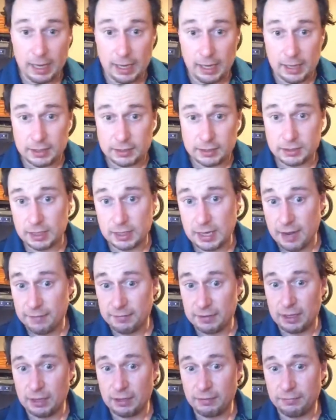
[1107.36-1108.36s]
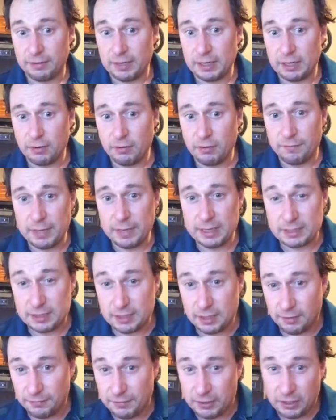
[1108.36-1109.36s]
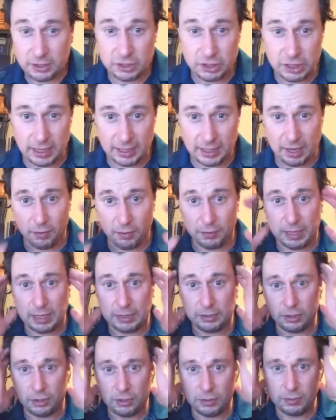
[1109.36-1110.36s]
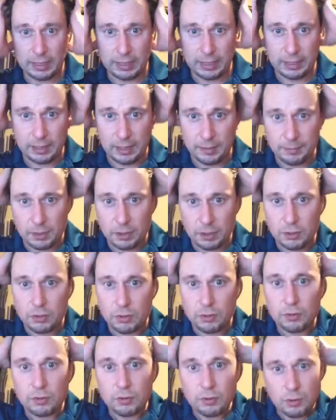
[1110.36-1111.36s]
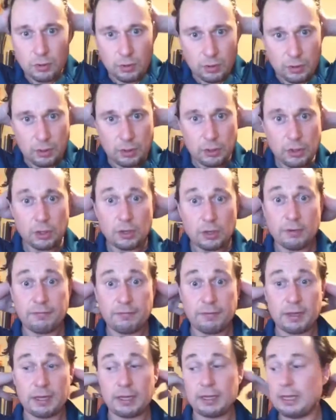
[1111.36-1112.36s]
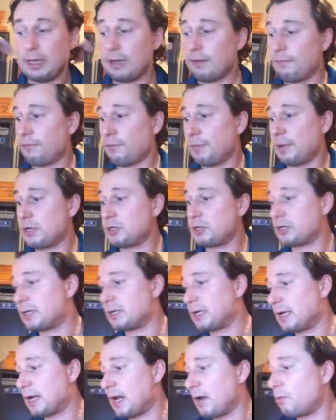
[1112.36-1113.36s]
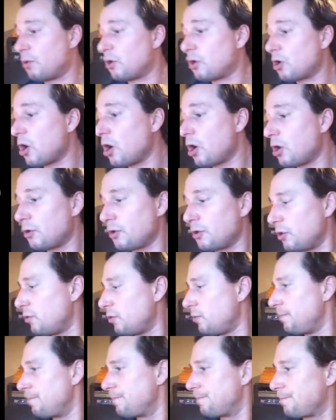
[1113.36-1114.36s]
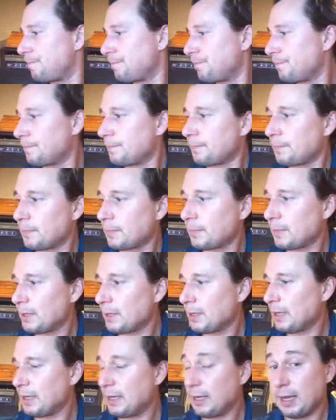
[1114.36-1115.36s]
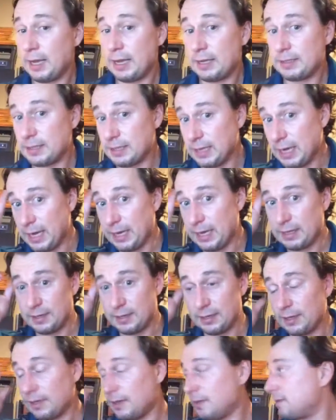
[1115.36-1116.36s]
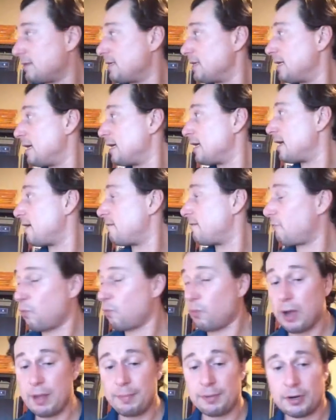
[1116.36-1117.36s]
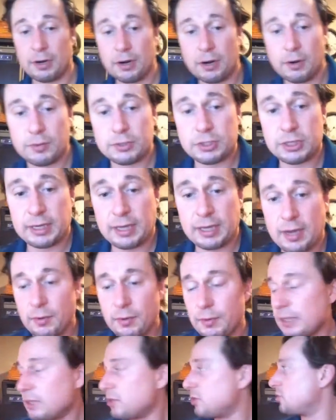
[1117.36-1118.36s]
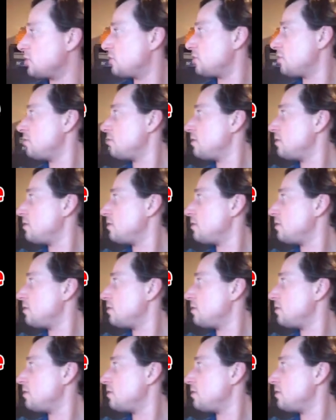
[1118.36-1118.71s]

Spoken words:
It's gonna have a little video of myself. You could check out what I do, and you're gonna fill in the information, and I will call you. And tonight I have a webinar, which I can't wait to do,